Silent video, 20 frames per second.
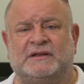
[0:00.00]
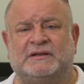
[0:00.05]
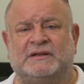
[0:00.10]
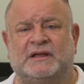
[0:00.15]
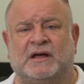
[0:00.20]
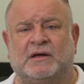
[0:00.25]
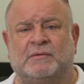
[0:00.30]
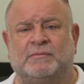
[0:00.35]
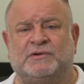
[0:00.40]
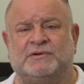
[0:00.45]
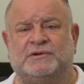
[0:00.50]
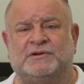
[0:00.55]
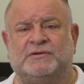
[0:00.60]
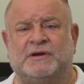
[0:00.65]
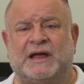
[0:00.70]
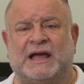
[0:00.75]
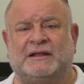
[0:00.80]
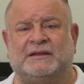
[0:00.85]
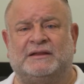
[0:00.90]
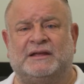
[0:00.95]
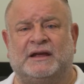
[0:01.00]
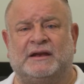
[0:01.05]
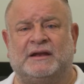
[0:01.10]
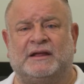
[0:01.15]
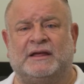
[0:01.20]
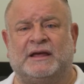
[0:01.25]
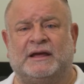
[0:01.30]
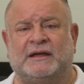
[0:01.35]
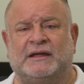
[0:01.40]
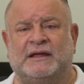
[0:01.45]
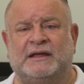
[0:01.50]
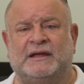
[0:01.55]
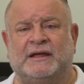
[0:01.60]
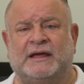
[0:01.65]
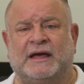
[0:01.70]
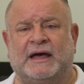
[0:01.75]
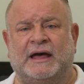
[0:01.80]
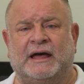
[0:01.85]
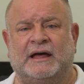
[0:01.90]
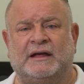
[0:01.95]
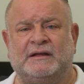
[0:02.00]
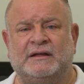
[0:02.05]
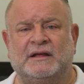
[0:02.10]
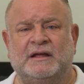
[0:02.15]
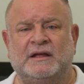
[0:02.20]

Talmud tractate Chagiga,